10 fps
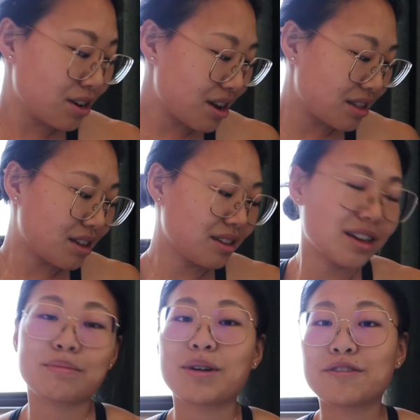and then
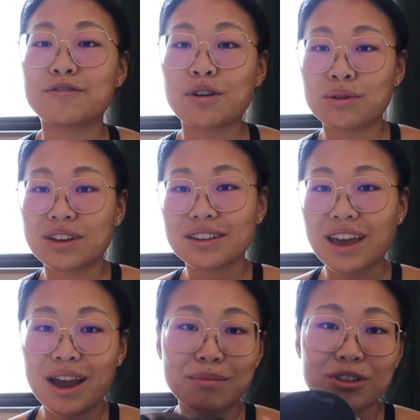like my phone and
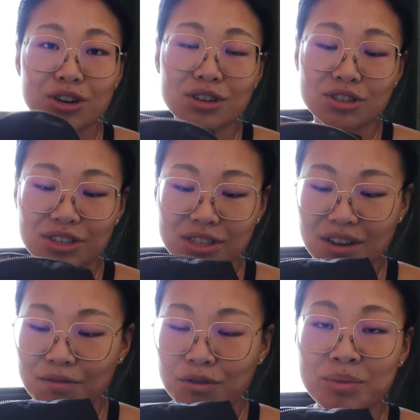camera charging
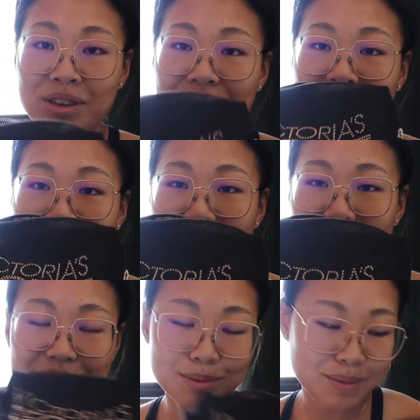stuff will be in
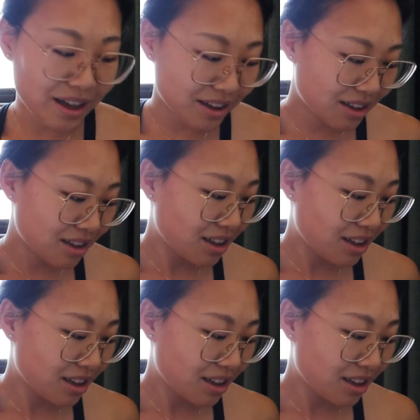this bag.